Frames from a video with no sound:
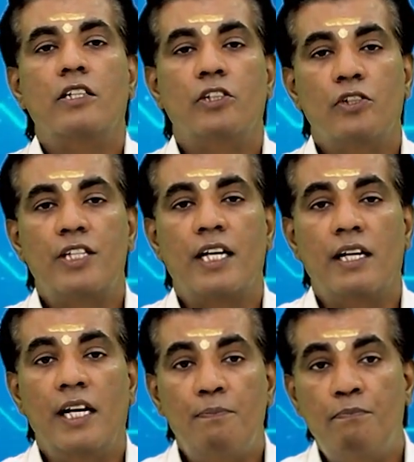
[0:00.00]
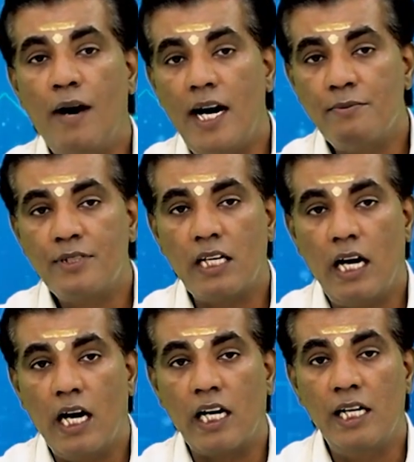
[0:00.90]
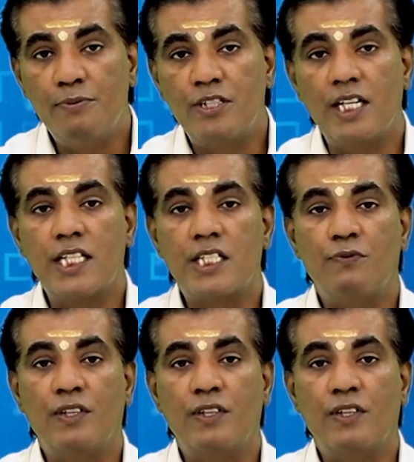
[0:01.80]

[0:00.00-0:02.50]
Using lip balms or lipsticks